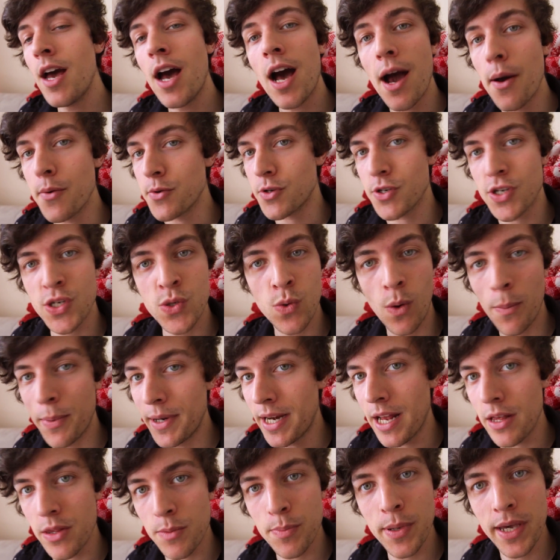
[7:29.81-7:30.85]
I was just
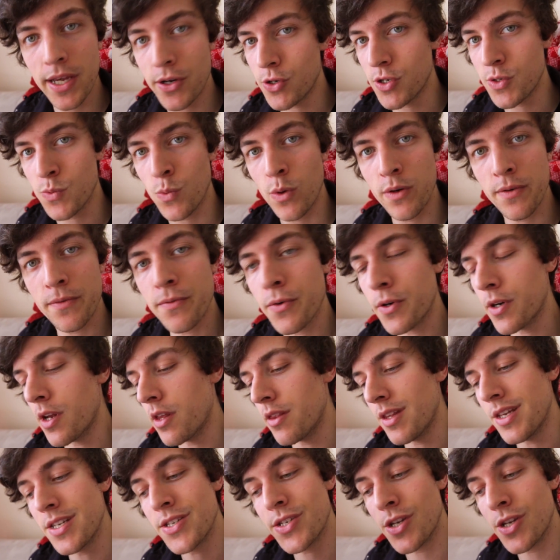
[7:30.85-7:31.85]
swapping out the pictures one for another.